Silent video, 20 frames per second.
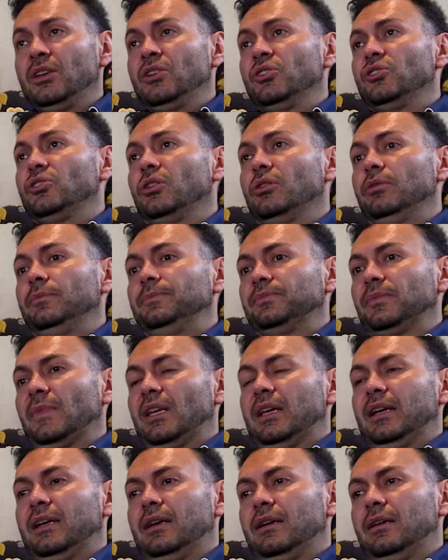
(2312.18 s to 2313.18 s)
So,
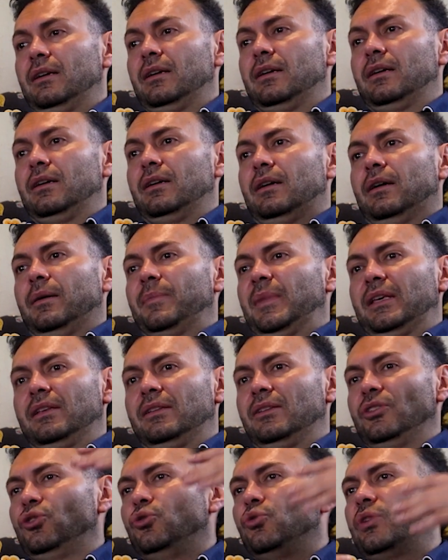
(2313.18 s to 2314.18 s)

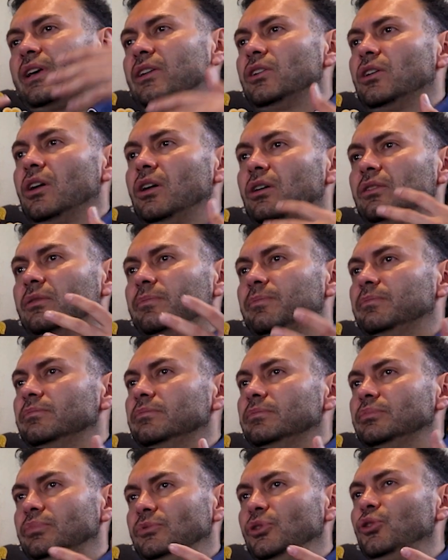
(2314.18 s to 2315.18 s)
you cannot
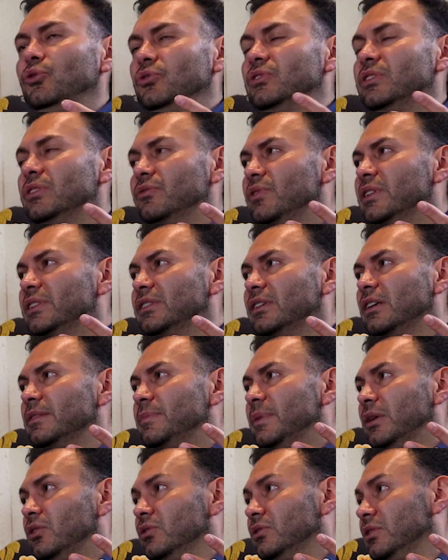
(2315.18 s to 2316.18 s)
use these reserves
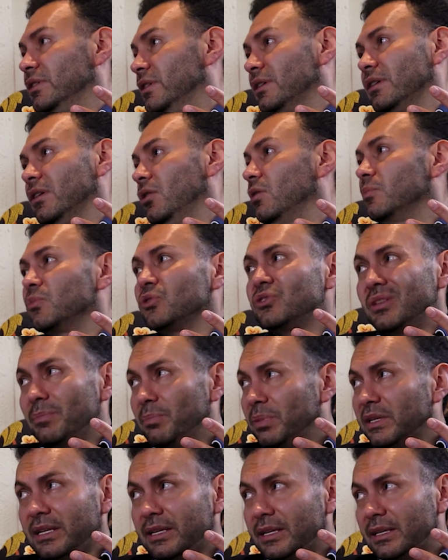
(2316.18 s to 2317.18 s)
because they are almost
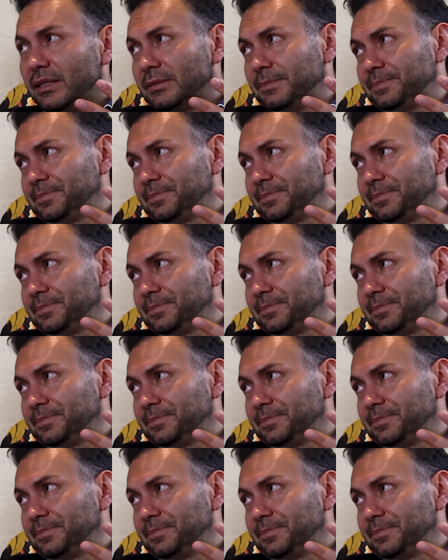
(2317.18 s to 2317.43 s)
depleted.